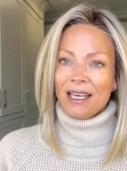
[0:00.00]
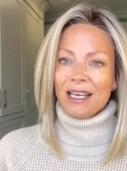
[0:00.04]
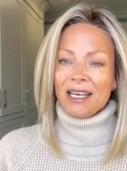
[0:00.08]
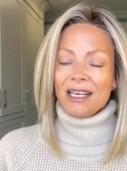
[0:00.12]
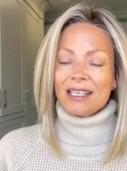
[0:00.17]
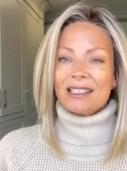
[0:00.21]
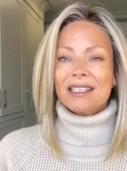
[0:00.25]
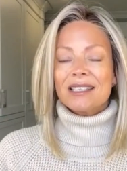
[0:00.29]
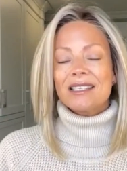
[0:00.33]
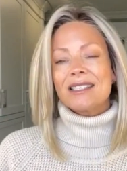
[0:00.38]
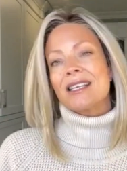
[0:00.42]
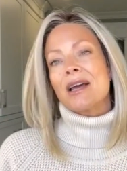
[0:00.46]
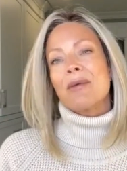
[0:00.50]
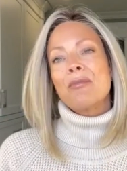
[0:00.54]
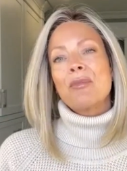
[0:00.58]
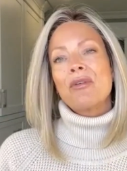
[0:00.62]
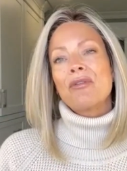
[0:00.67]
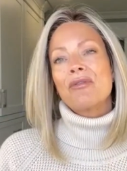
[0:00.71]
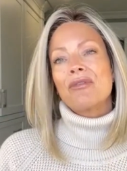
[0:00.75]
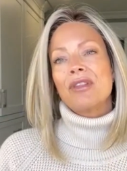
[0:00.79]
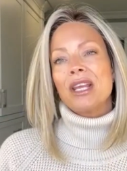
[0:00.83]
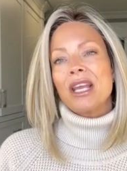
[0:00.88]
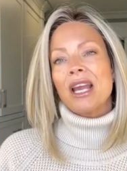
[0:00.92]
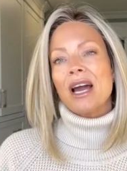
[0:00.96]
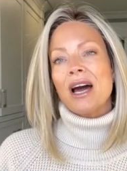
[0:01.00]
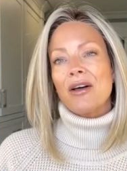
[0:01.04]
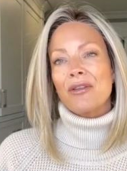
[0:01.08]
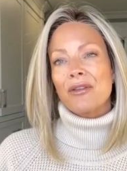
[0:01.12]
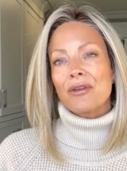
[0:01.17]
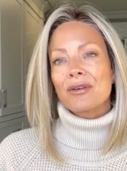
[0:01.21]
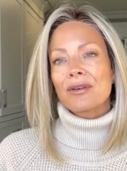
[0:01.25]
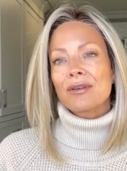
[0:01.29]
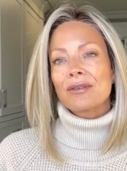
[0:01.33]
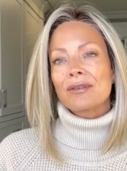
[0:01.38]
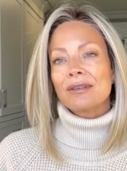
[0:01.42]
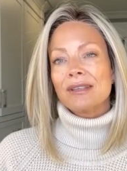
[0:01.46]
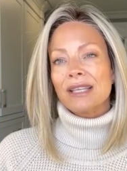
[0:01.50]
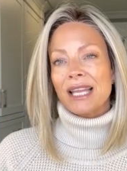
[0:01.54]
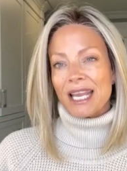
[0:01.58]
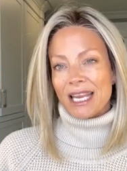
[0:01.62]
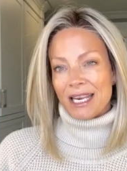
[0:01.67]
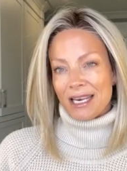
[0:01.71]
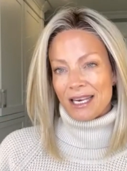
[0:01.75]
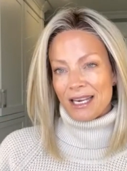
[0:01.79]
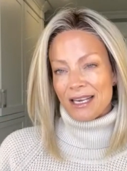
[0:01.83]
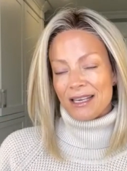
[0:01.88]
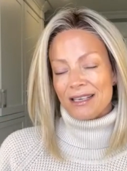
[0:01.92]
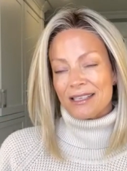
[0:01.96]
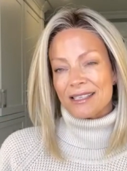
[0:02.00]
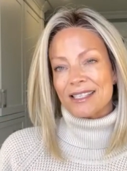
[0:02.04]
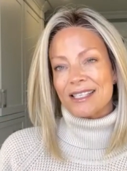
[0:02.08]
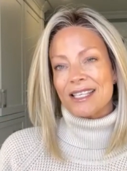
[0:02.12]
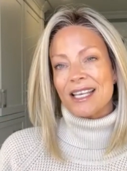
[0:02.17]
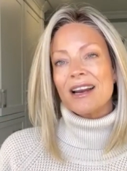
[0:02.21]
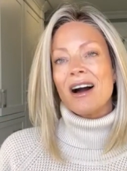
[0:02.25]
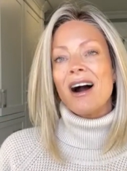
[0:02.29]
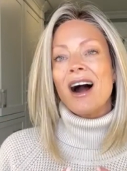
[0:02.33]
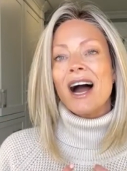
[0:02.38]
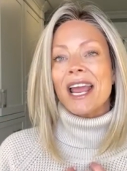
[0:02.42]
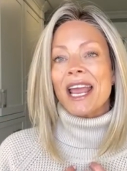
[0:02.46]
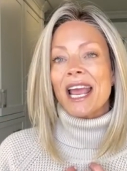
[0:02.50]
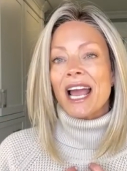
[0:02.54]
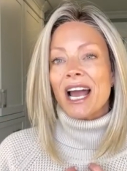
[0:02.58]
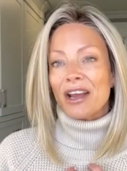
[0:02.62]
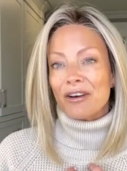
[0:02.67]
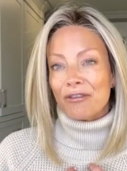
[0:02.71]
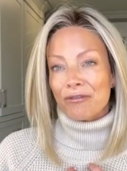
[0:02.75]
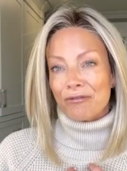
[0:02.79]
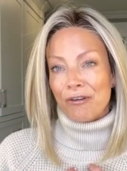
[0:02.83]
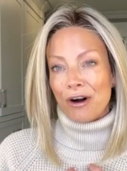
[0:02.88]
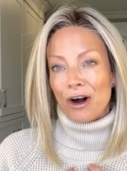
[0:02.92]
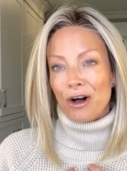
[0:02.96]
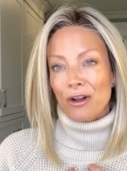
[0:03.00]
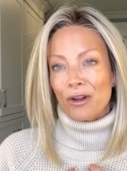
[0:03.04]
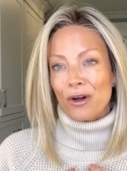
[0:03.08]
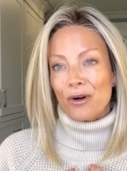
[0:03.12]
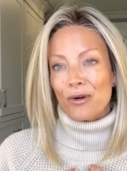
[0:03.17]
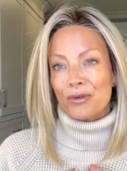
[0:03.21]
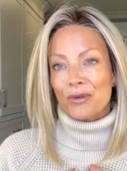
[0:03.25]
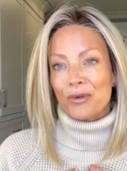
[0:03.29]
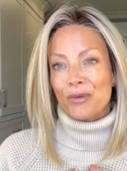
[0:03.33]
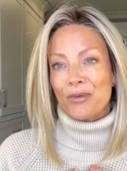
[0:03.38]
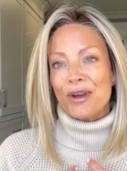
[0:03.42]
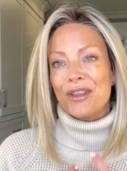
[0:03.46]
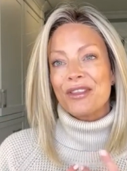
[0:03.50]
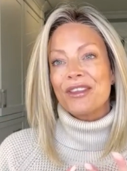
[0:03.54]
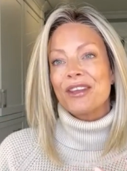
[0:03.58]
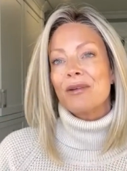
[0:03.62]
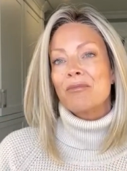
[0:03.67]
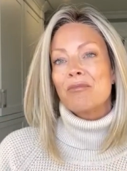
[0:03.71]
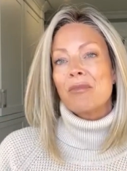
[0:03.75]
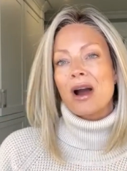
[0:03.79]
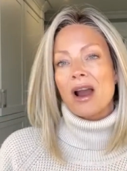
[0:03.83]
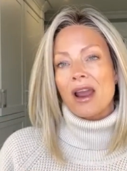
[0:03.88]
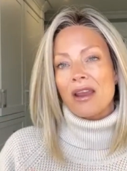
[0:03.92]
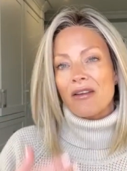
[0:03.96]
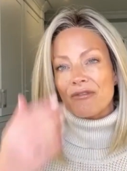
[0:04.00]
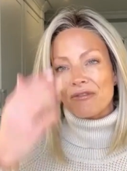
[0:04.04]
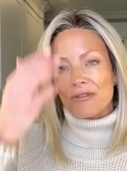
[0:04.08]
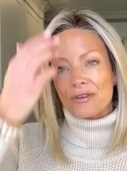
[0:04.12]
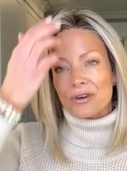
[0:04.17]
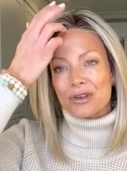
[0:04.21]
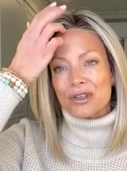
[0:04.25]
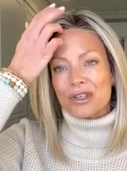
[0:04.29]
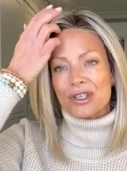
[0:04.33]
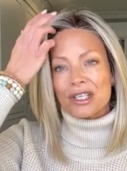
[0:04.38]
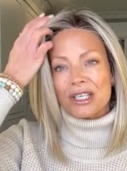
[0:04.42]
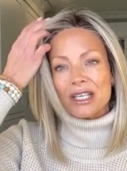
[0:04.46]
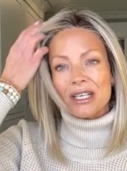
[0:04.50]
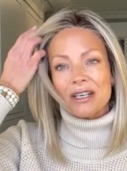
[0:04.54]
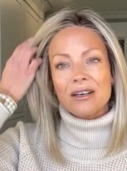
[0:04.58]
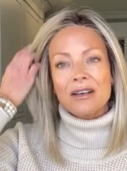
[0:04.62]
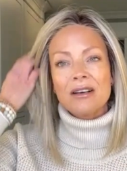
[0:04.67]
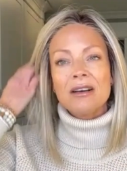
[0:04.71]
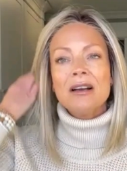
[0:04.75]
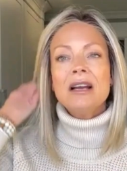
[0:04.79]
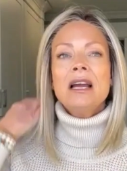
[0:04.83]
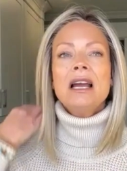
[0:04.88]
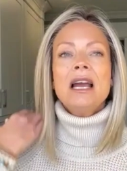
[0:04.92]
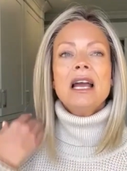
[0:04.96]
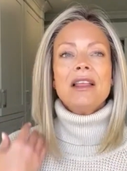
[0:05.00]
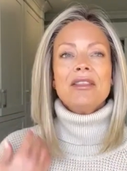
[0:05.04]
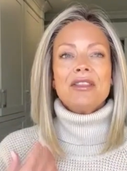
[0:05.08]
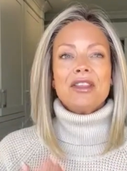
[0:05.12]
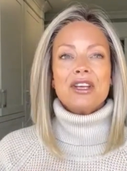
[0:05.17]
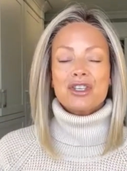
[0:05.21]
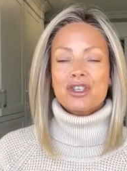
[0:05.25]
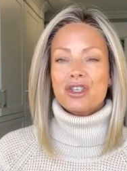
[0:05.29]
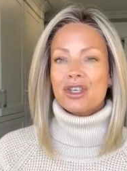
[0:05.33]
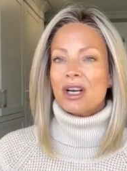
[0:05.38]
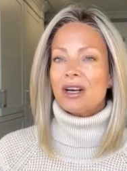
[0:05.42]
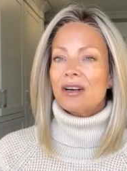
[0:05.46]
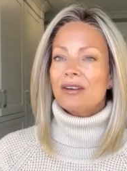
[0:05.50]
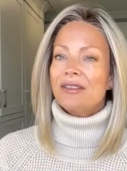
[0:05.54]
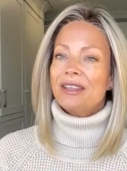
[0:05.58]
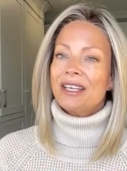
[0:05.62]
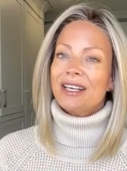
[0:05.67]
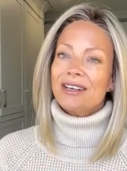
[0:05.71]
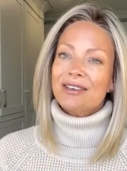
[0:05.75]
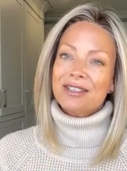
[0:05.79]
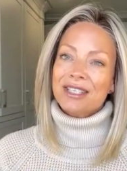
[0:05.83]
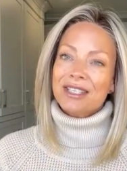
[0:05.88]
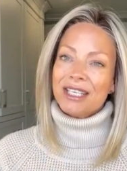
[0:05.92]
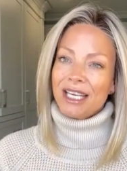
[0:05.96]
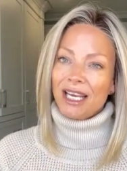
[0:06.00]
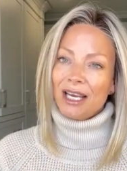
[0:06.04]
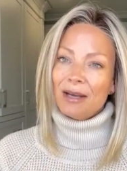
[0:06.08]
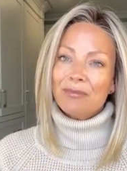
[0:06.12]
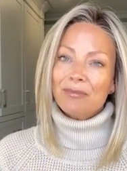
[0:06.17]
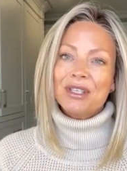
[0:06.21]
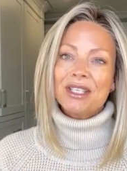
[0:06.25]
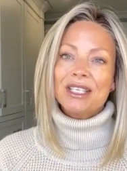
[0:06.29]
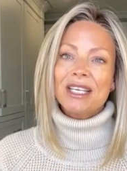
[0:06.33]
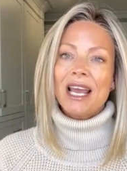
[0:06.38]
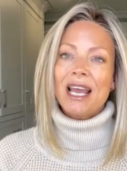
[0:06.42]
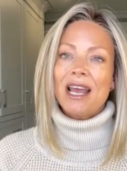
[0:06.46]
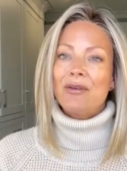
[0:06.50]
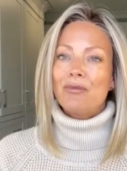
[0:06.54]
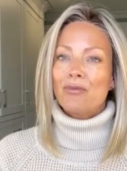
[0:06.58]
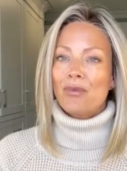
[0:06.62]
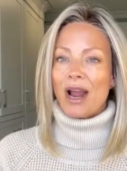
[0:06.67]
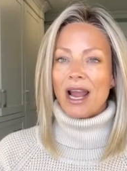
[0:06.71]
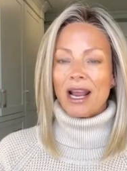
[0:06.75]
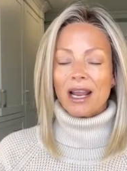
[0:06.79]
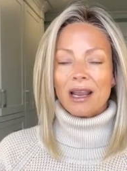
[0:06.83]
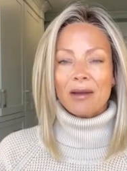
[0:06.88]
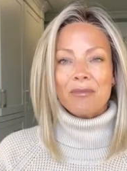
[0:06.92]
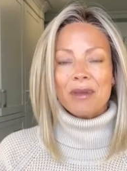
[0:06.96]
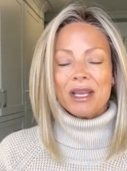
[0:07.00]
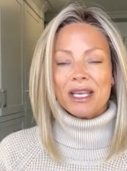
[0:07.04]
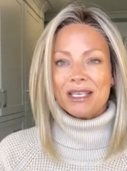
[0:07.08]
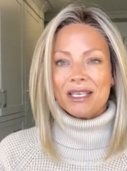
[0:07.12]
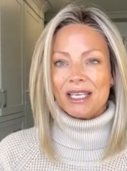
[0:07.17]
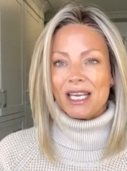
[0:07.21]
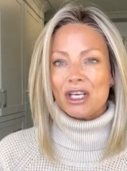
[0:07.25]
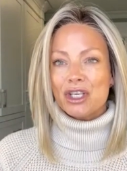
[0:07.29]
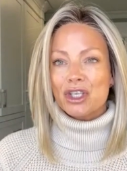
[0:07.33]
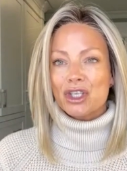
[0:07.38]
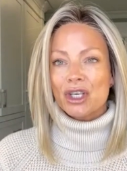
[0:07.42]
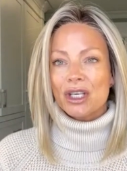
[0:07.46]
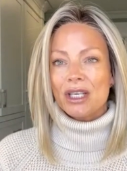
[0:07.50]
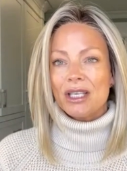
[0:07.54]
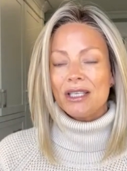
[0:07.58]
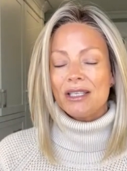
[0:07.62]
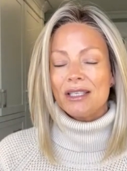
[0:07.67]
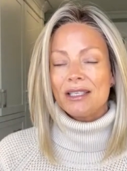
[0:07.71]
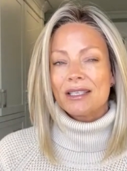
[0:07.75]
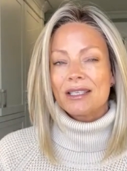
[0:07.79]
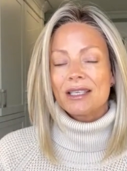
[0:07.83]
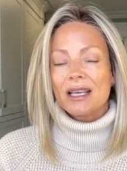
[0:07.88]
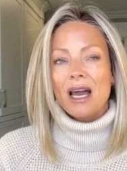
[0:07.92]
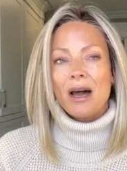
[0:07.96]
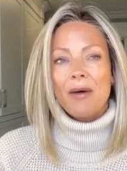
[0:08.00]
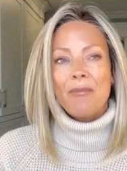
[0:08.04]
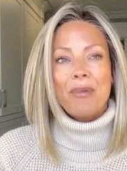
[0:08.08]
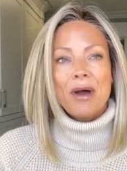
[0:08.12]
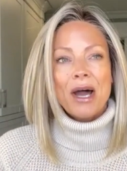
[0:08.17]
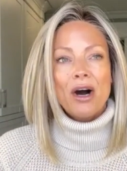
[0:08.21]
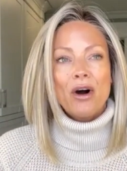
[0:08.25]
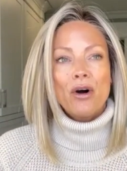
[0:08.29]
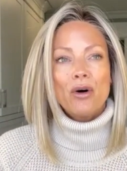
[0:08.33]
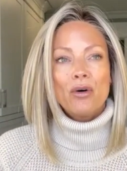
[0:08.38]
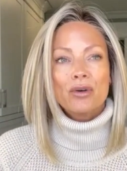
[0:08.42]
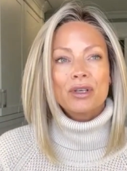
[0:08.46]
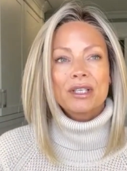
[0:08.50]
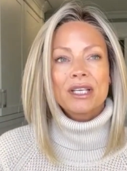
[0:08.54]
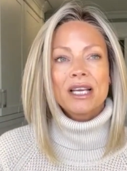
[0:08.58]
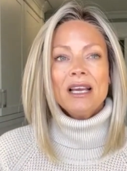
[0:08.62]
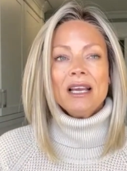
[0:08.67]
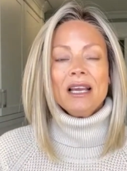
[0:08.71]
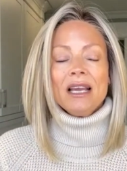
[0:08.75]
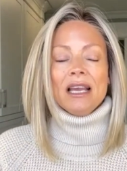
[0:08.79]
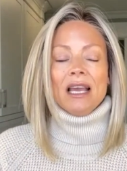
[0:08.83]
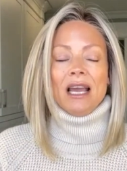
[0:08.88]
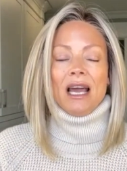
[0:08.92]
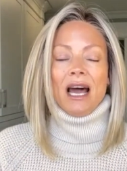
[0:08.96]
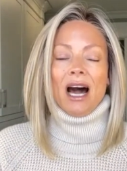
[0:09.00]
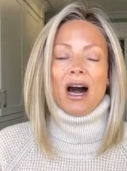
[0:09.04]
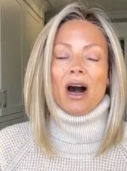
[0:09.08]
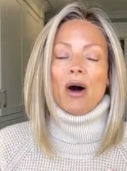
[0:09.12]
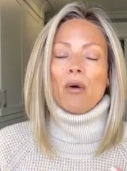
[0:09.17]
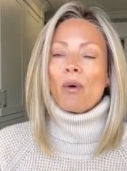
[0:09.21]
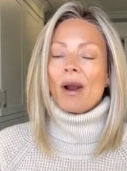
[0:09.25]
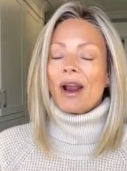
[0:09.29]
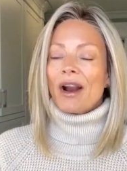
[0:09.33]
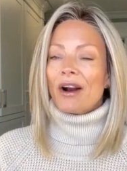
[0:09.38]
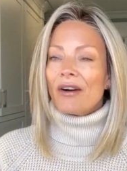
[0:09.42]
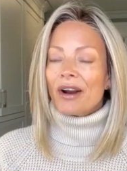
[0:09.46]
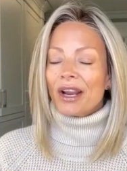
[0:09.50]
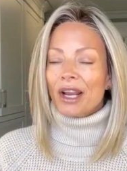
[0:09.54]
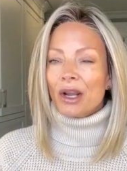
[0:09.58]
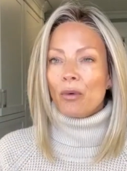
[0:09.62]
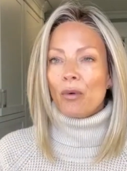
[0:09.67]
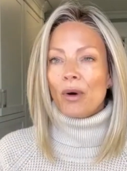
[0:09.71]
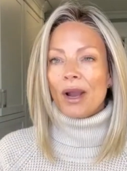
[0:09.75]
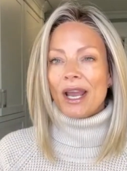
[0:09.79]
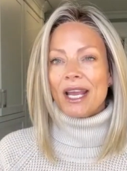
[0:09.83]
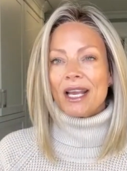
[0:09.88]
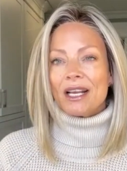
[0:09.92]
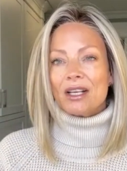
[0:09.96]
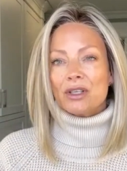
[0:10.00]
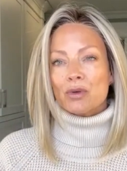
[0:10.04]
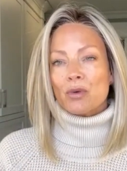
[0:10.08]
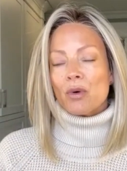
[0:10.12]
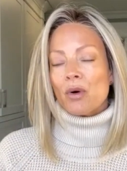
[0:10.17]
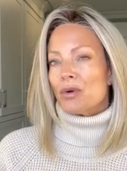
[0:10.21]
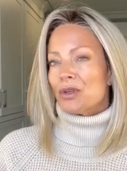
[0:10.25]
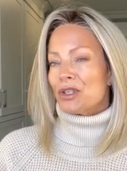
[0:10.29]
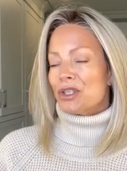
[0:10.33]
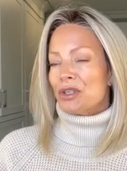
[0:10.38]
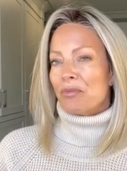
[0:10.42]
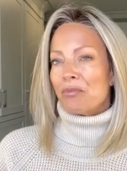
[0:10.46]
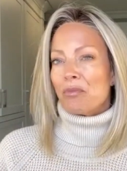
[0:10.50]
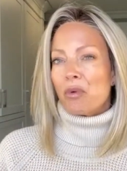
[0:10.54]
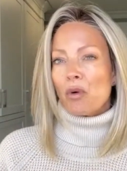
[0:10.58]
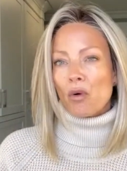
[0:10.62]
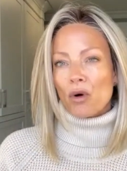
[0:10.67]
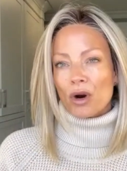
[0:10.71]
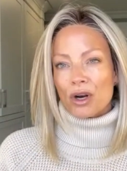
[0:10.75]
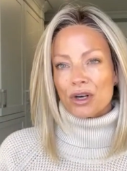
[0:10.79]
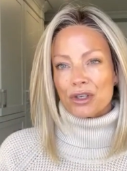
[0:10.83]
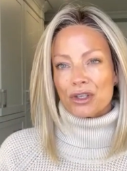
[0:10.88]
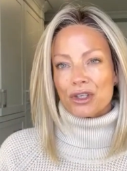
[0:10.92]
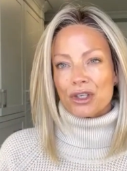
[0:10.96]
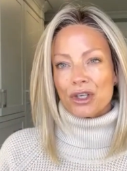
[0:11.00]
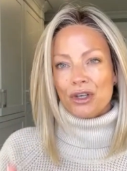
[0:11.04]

to some of the other ladies that I had followed within my first year that shared their tips and recommendations about Uh, wearing wigs, what was important to